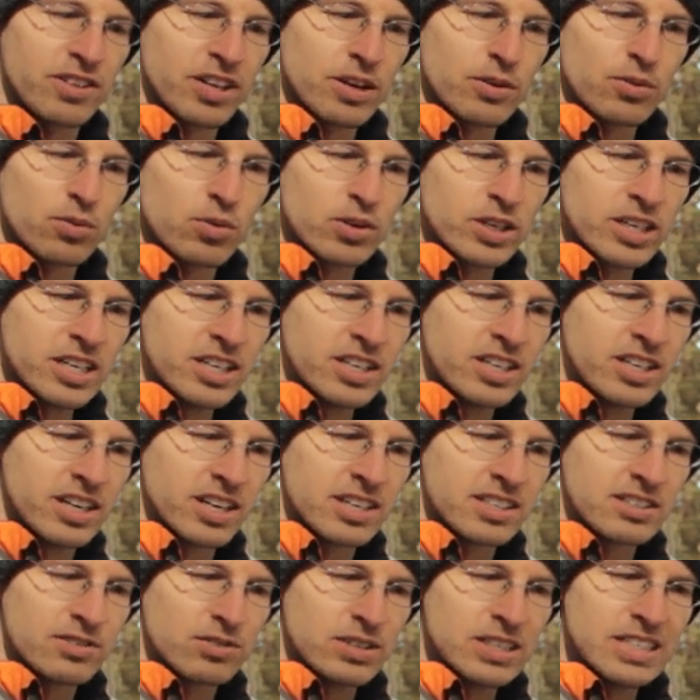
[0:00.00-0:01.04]
they
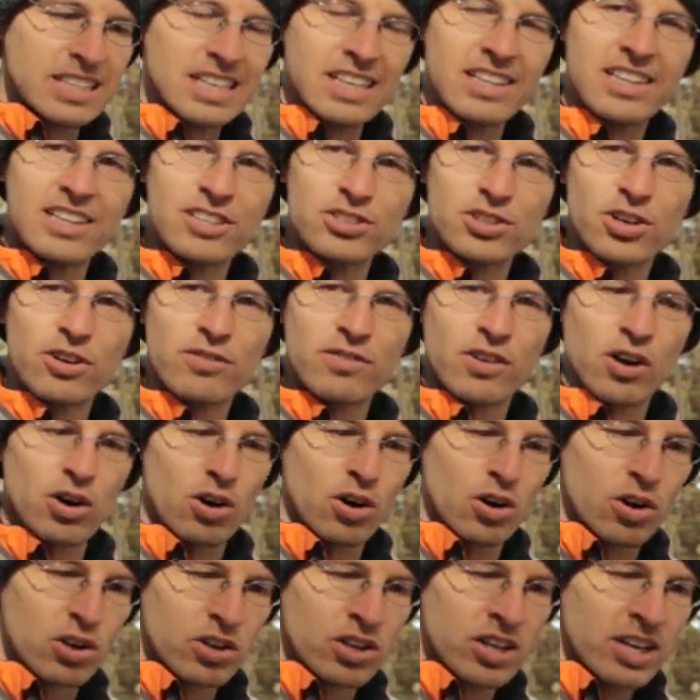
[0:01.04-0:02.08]
redid this,
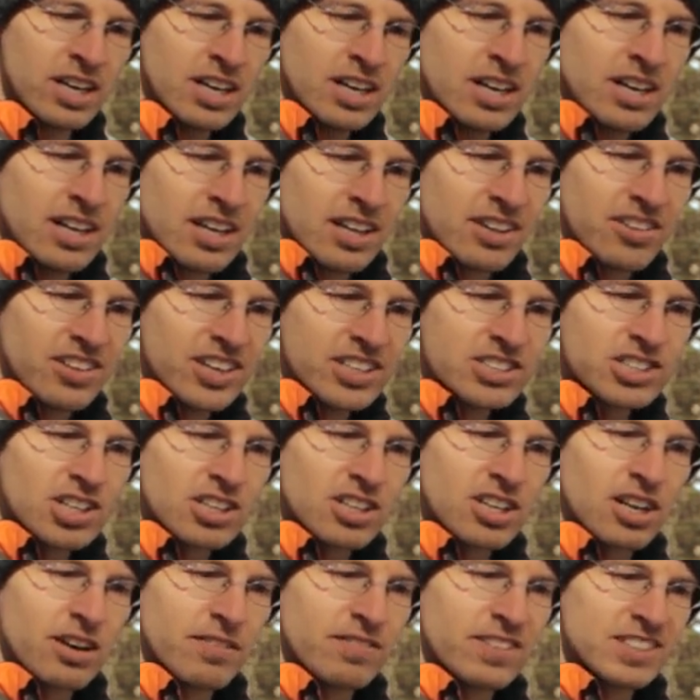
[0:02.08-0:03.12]
overhauled this
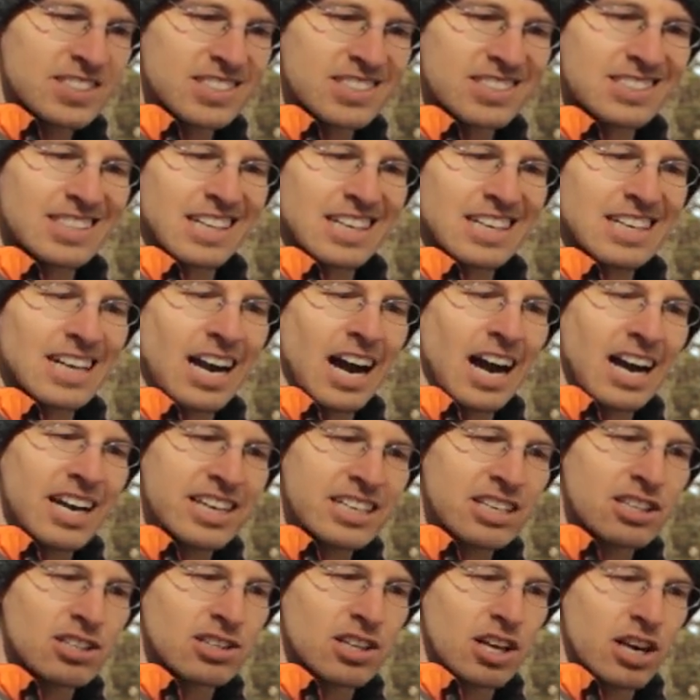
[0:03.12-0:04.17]
glove. This is the
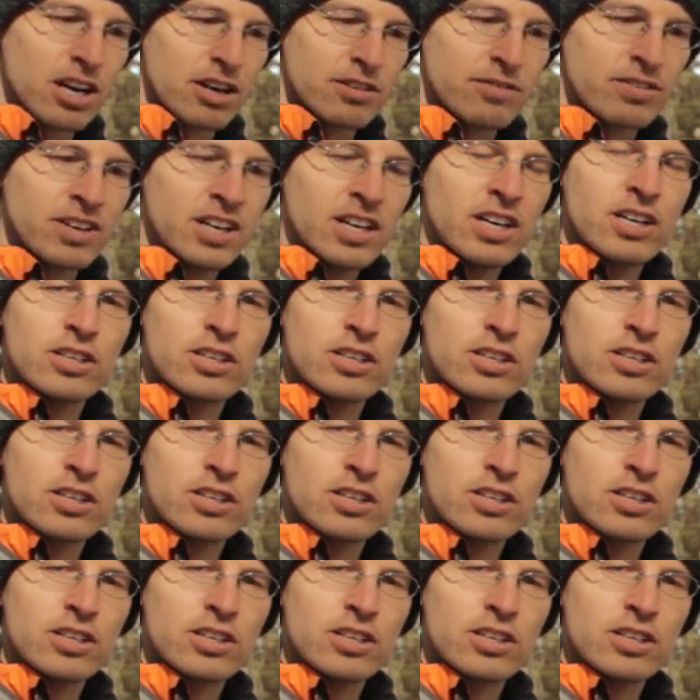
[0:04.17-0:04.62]
Guide Glove